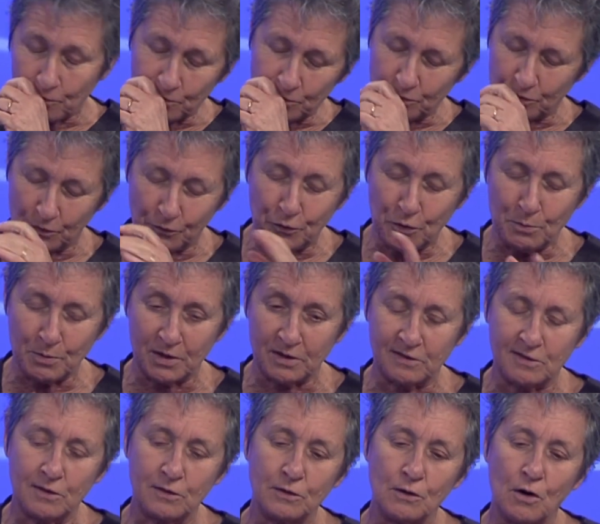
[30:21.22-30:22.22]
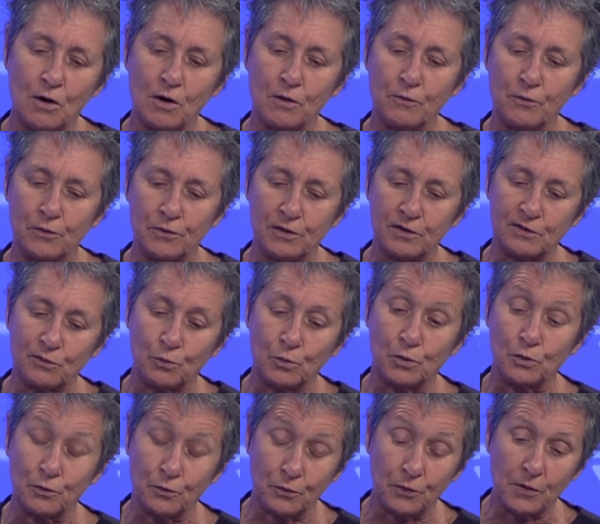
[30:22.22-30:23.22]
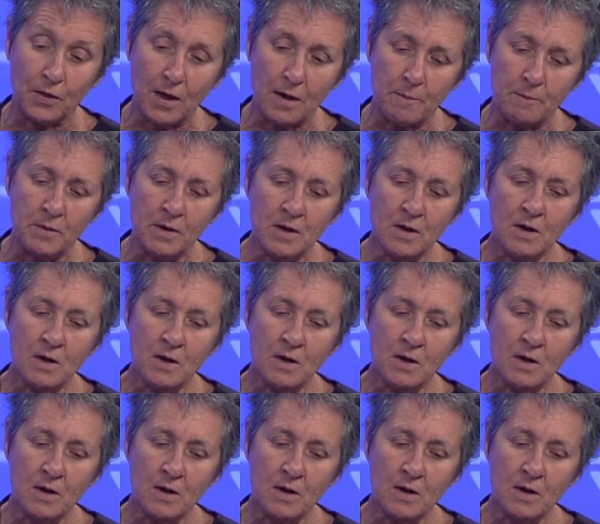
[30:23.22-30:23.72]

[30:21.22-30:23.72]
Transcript: the fumigants aren't long for this world for them.